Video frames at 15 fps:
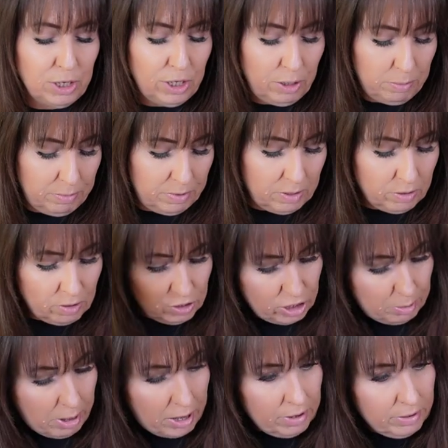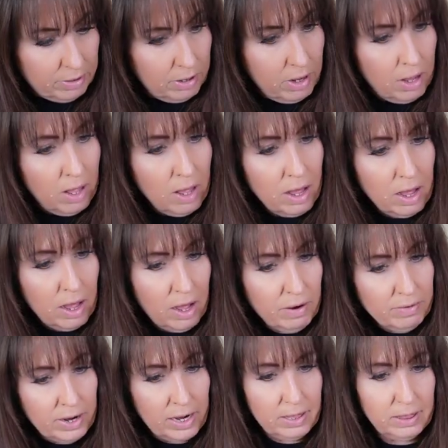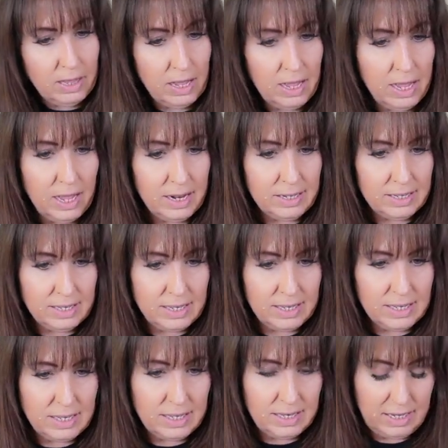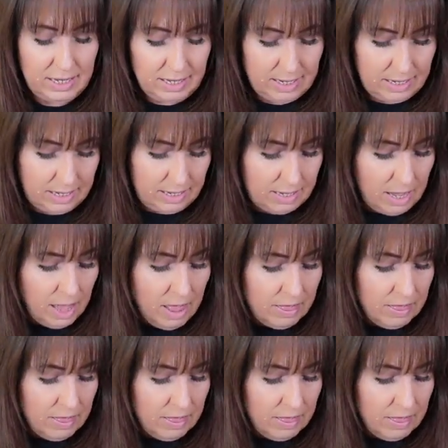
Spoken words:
cute crochet pattern. All right, let's see.